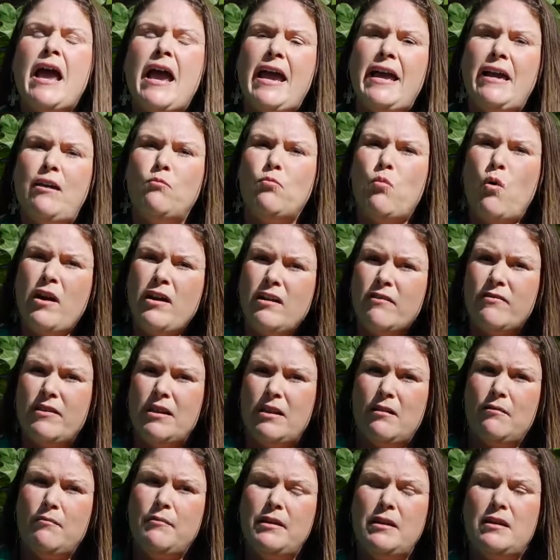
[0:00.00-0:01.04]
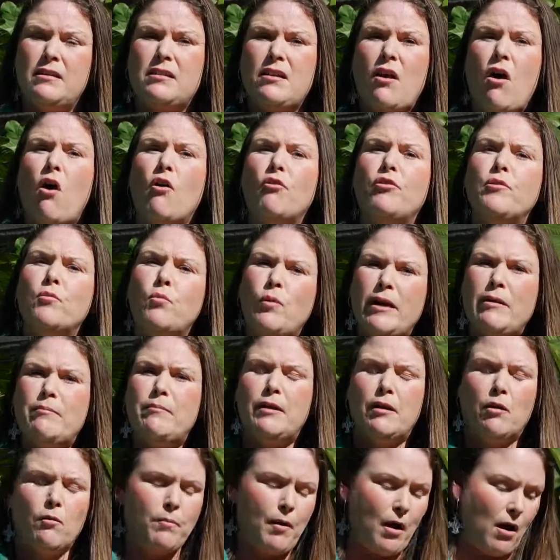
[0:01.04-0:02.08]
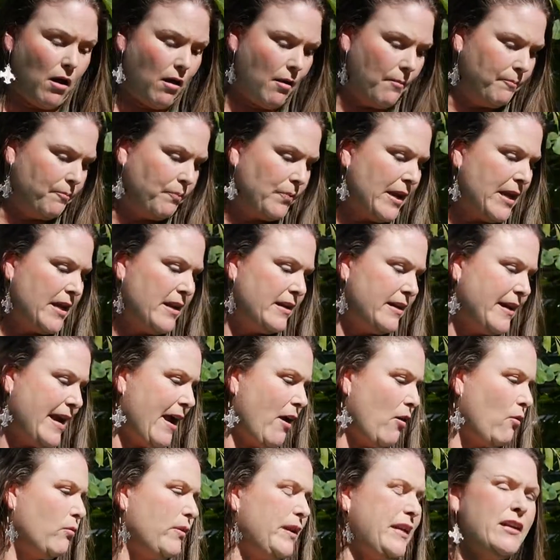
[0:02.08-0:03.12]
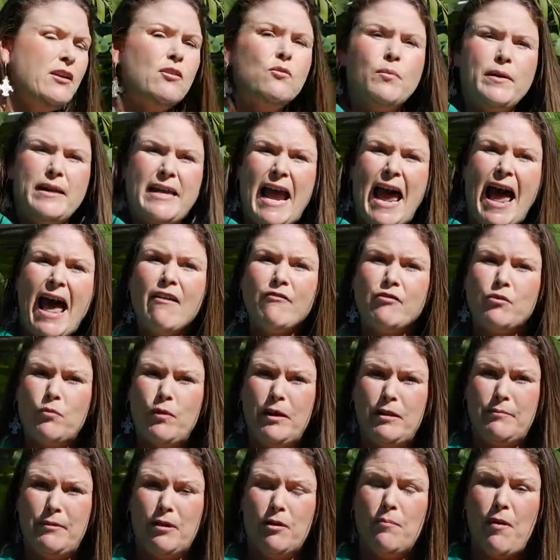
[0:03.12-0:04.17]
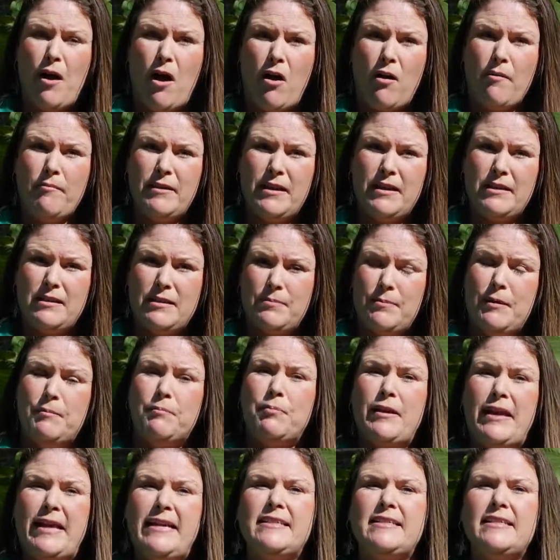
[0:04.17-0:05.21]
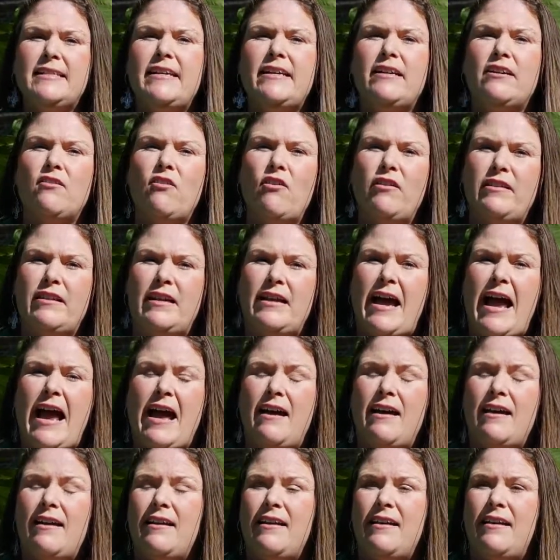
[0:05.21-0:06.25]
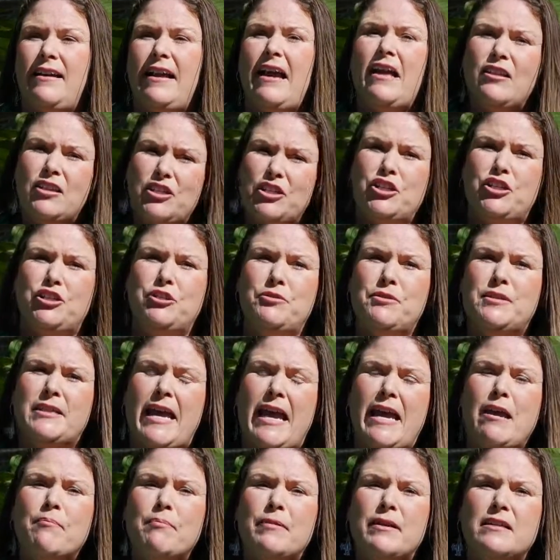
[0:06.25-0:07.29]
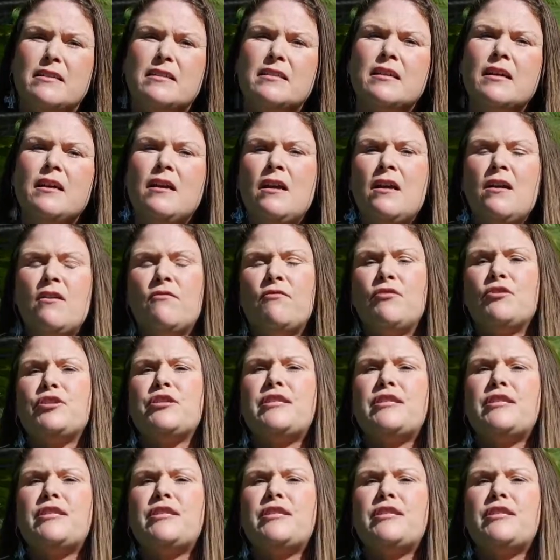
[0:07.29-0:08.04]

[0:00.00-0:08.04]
and one of them is called the windmill palm. Now, here we have a windmill palm that has been planted here on the uh, LSU's campus for